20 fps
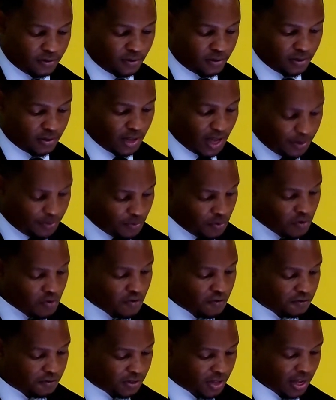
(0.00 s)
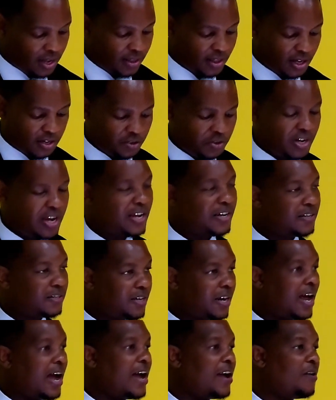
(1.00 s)
That proves then that you can
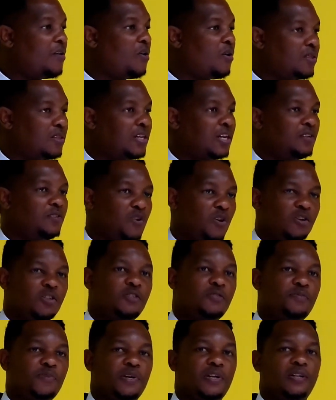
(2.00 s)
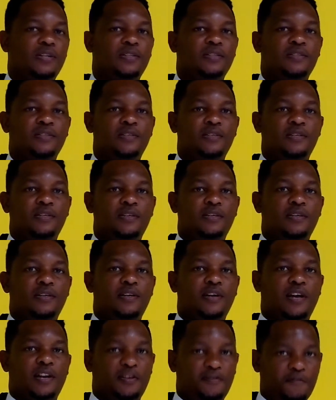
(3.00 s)
rely on that gospel.
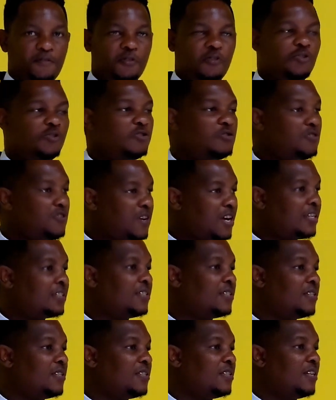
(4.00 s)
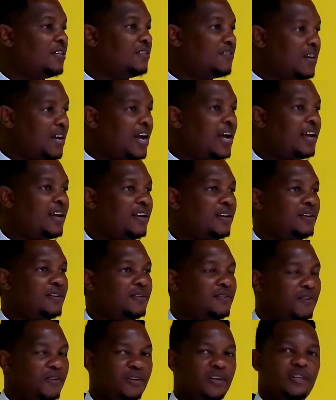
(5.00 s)
And if you do trust it and rely
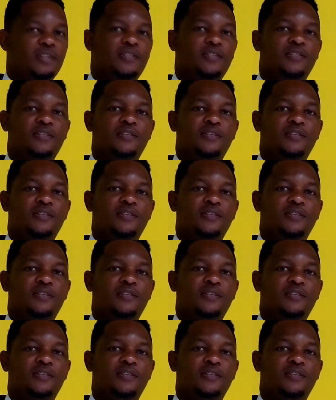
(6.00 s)
on it,